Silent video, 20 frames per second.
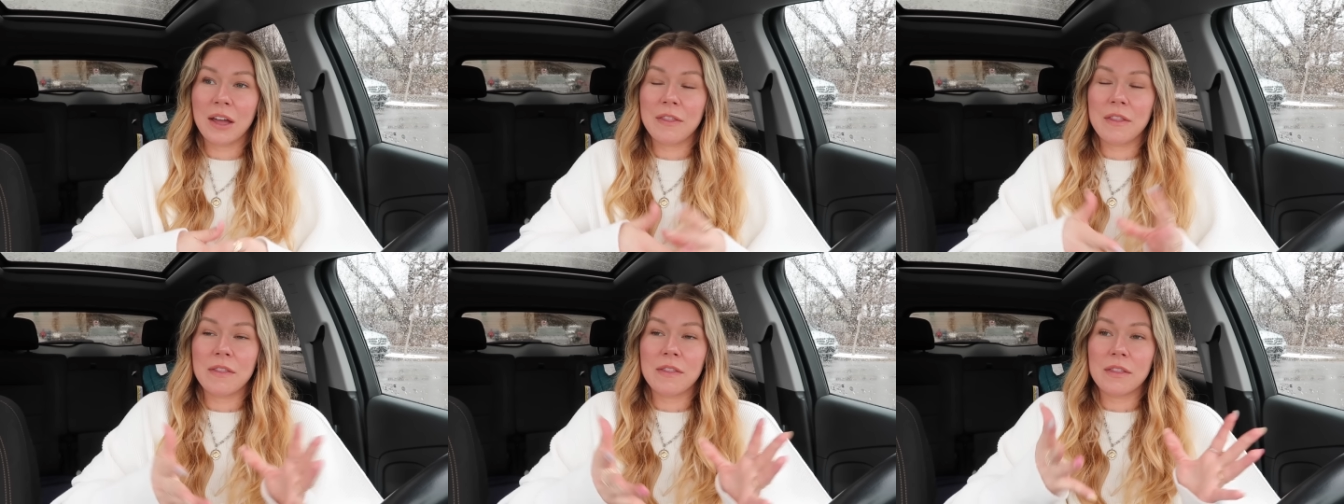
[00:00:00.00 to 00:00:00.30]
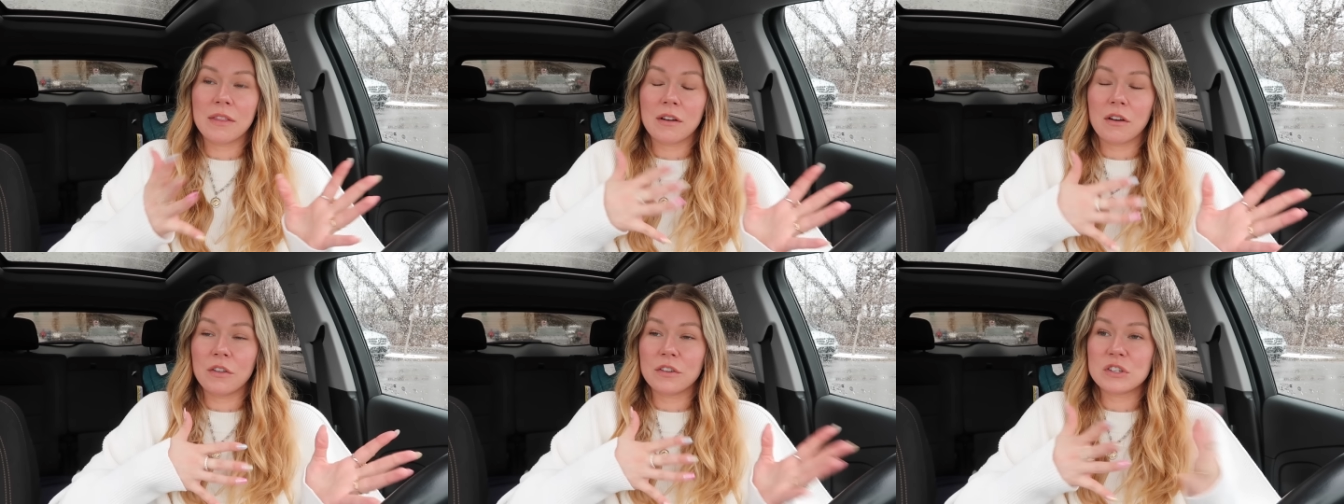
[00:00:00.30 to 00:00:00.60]
and
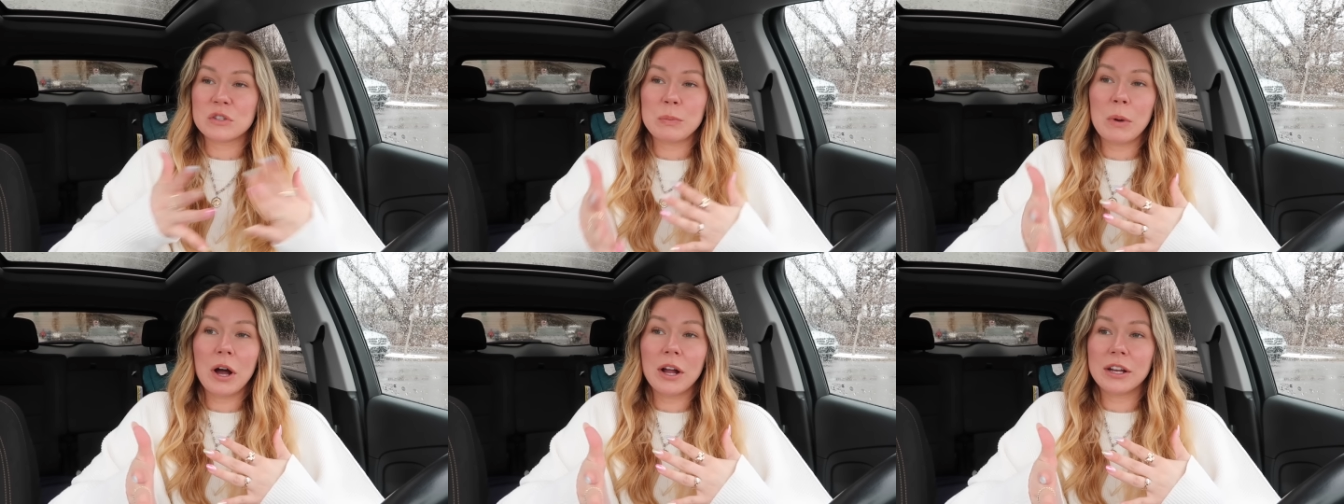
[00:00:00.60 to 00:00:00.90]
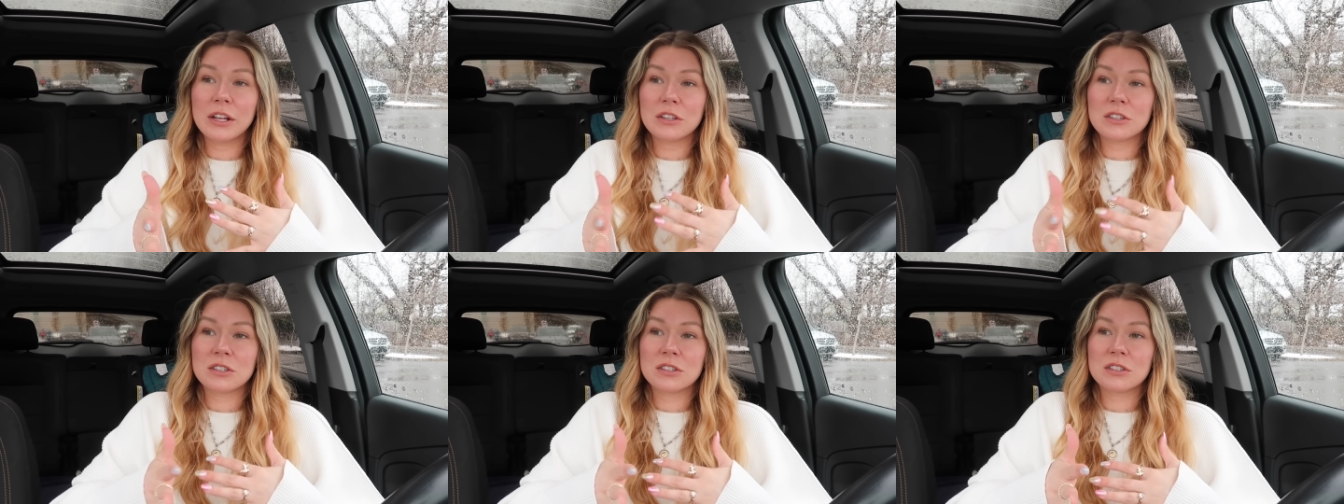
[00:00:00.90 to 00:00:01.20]
then all the
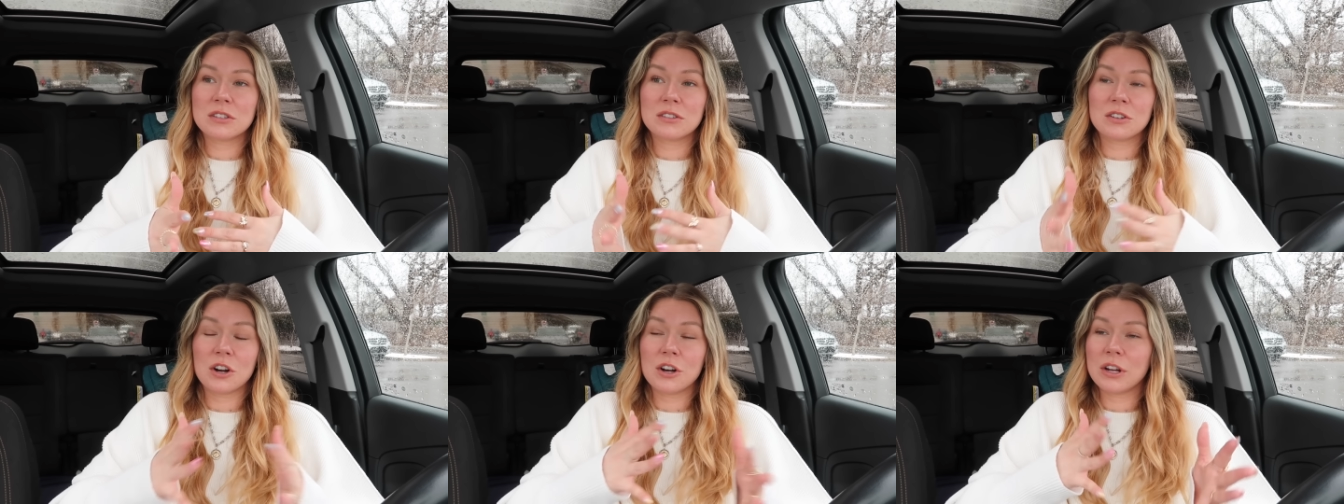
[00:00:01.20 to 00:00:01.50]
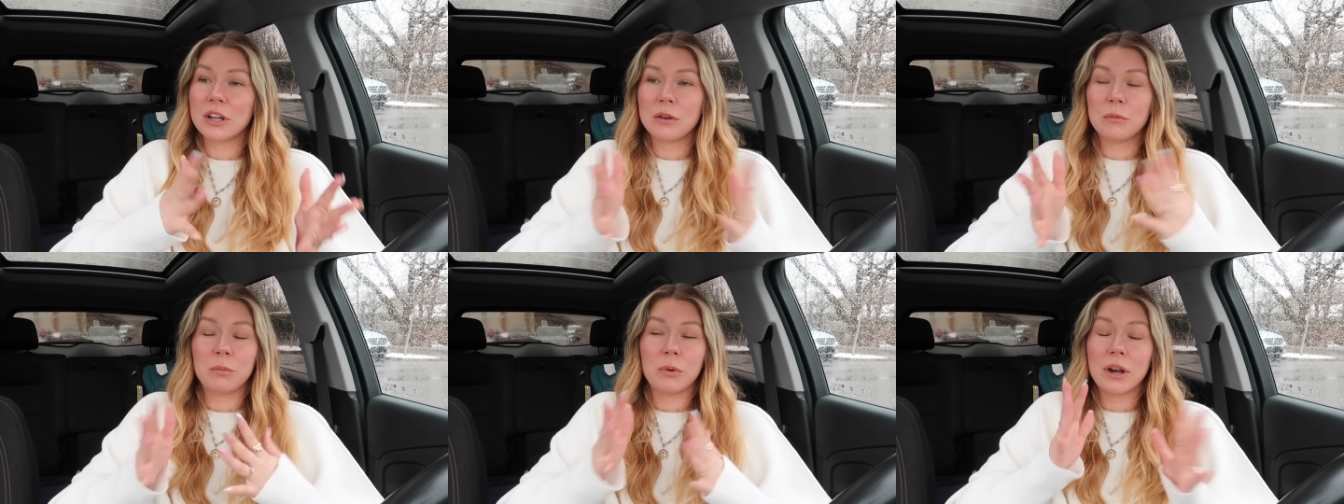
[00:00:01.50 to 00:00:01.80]
spotting
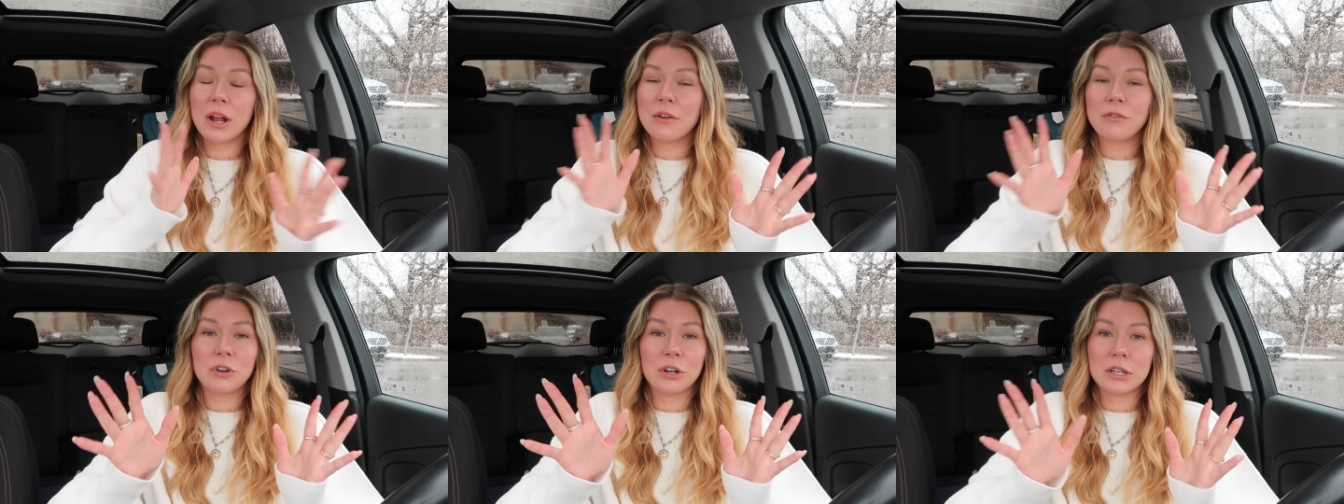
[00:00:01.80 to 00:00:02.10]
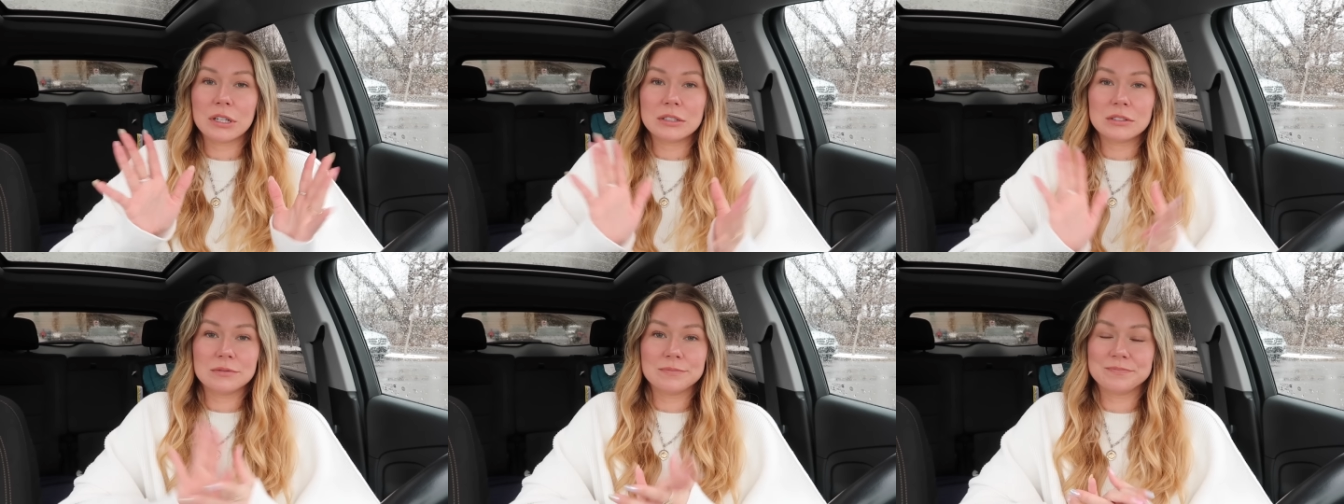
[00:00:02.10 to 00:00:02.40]
started,
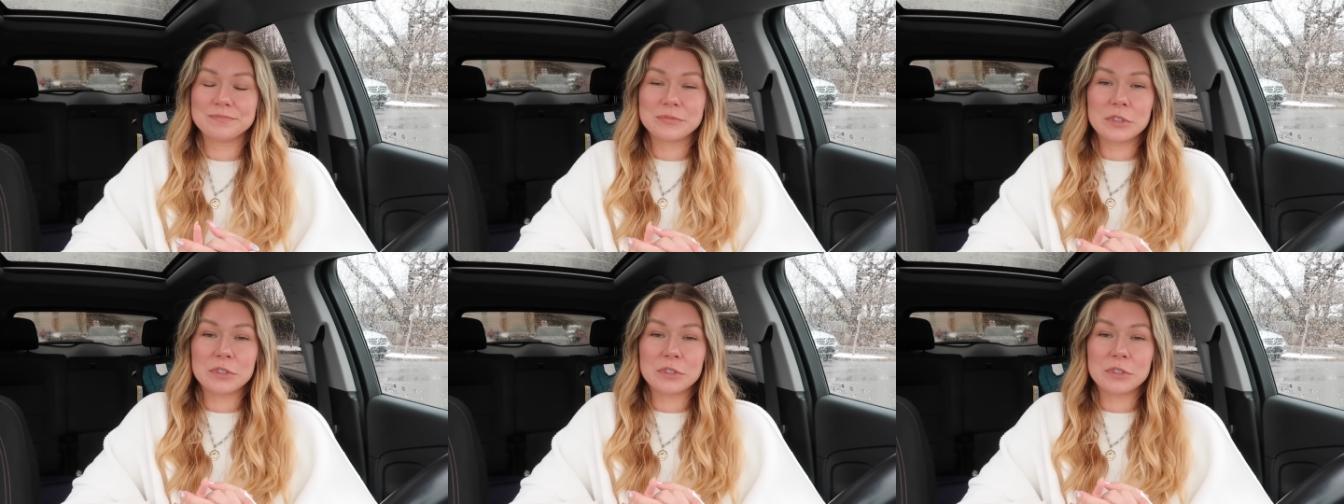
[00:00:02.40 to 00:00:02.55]
whatever,